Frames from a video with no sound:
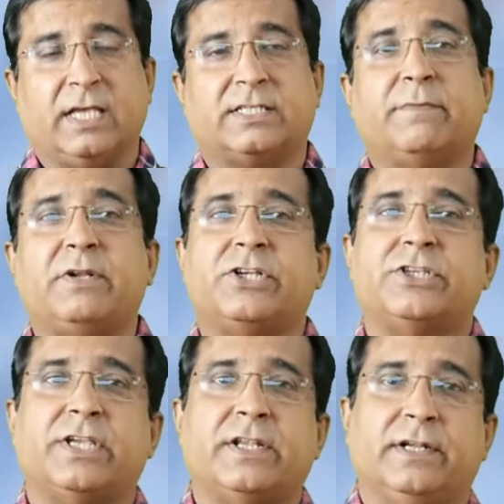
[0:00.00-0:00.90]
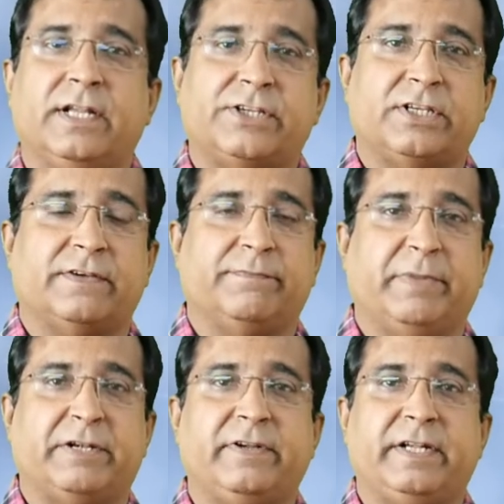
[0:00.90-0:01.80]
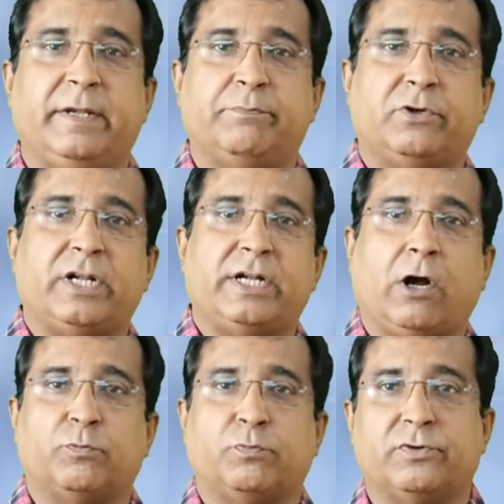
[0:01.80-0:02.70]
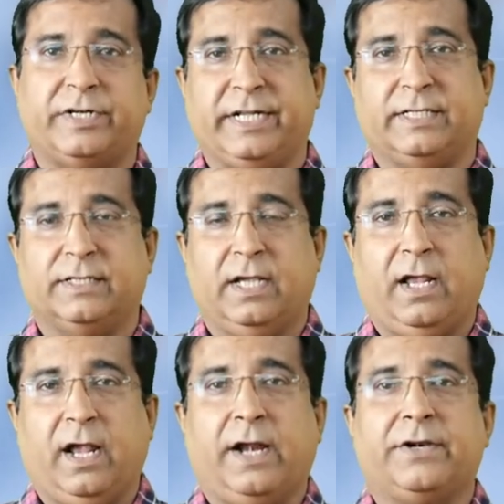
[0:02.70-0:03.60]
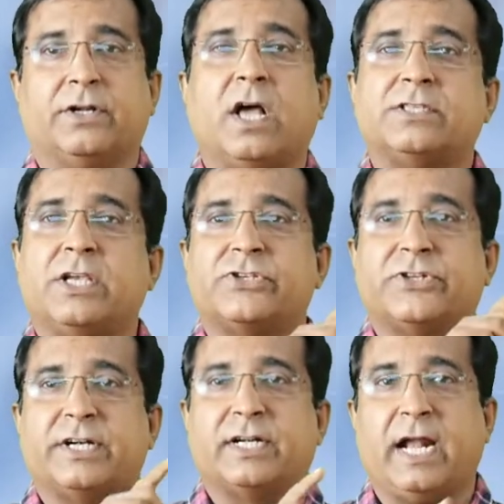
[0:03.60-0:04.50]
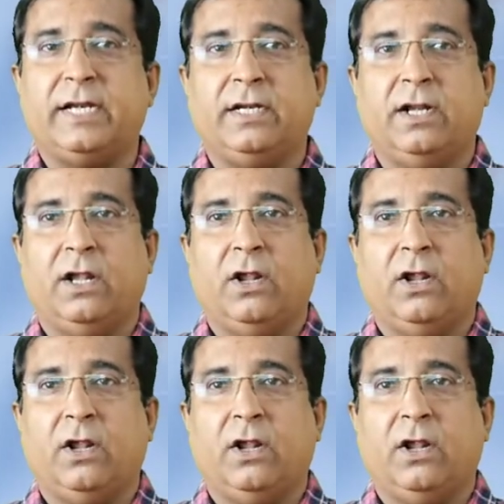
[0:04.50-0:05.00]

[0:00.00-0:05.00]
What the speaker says: establishes a relationship between input and output readings and draws a straight line